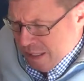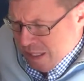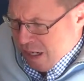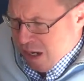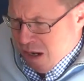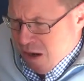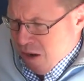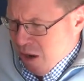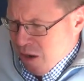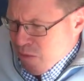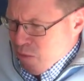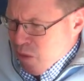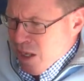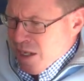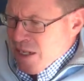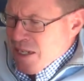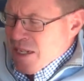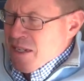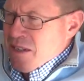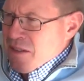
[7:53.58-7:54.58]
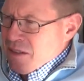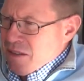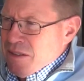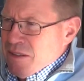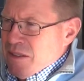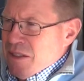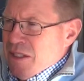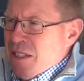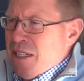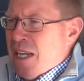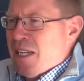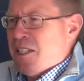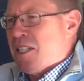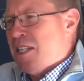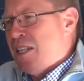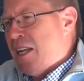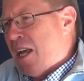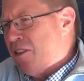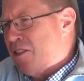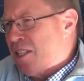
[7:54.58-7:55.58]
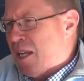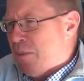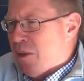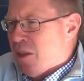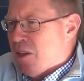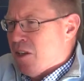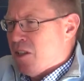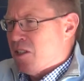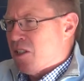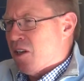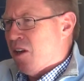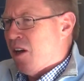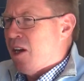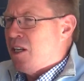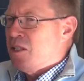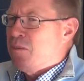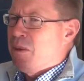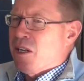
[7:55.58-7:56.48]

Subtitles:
I really didn't get to know some of these guys,